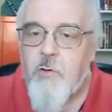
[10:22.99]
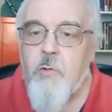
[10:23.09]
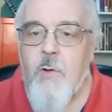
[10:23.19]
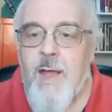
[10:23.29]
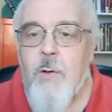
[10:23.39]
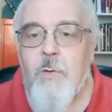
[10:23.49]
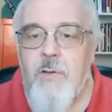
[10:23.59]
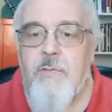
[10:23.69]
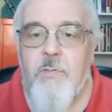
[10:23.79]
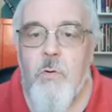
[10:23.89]
crown
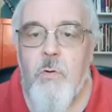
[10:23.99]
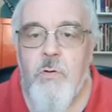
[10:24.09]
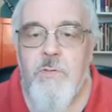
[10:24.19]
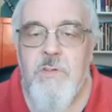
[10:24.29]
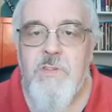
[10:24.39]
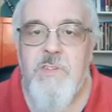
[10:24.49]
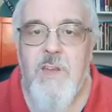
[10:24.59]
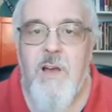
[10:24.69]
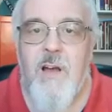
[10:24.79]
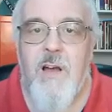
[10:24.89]
of thorns
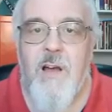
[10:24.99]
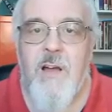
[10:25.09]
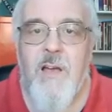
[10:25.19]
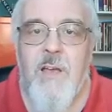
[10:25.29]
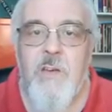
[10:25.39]
are